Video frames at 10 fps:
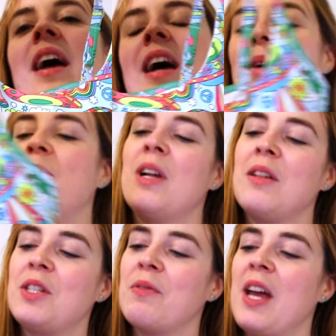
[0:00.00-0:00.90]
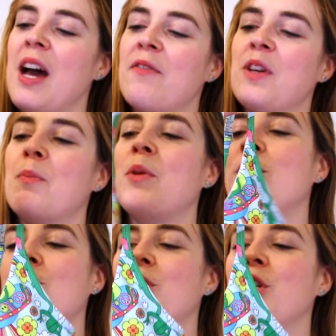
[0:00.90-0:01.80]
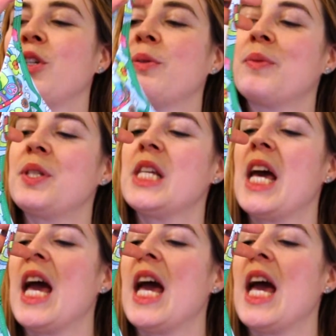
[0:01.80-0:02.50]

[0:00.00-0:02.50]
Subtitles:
What else do we have here? Mushrooms,